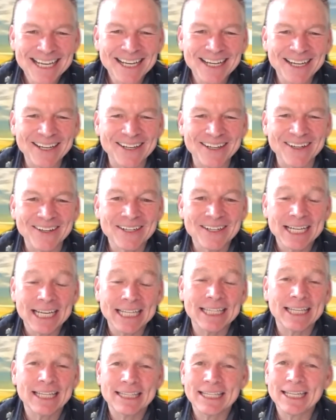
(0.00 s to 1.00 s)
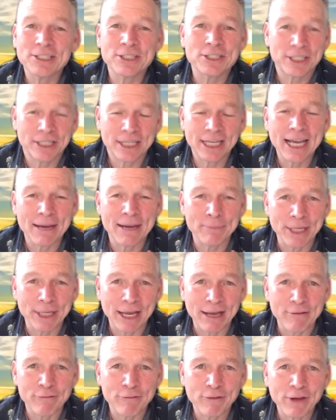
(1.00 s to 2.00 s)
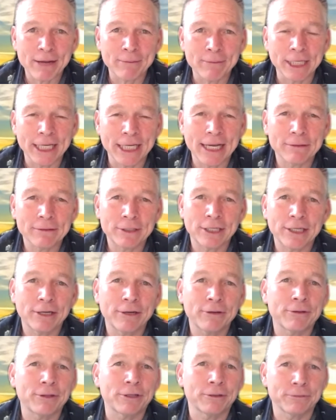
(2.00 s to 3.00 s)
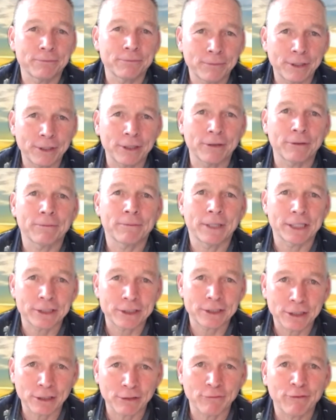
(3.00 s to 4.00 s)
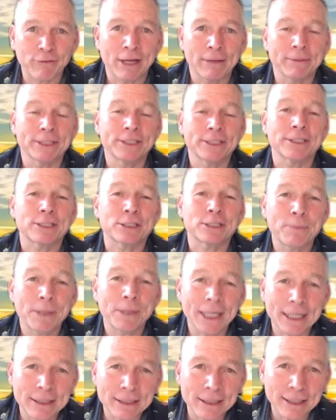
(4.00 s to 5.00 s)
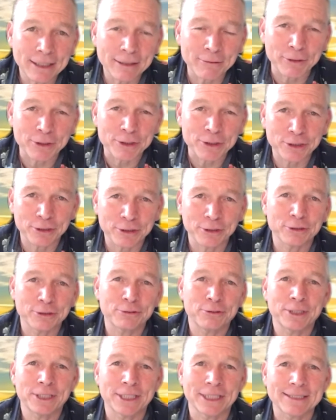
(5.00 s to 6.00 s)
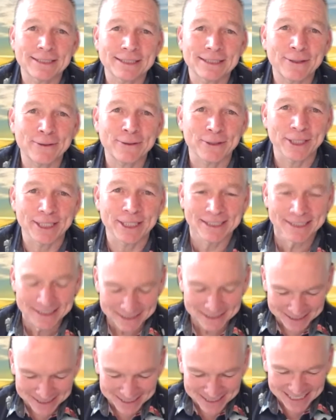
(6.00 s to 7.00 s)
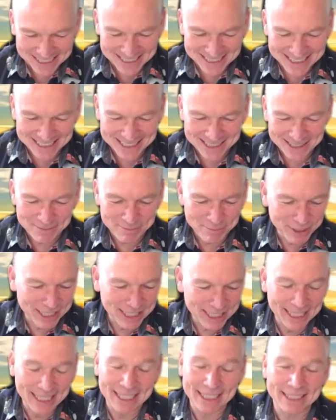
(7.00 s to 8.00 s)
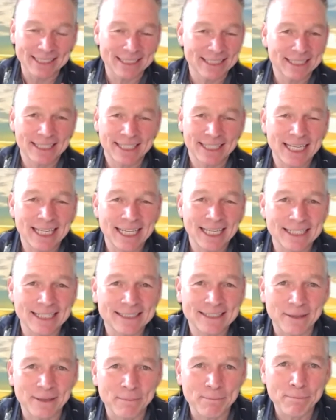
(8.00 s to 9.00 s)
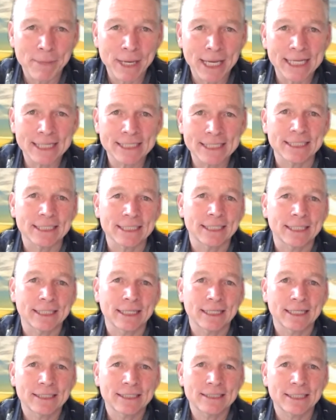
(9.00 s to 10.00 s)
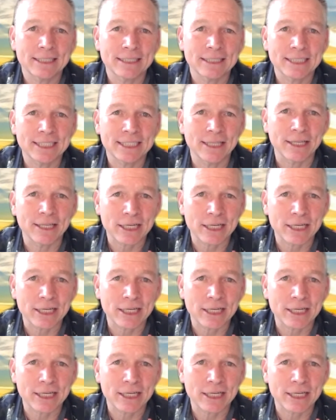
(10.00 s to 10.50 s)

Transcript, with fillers: you know and they just they happen to have family out there their their ex, their families expanding with children et cetera. Uh, but it is it is amazing to see the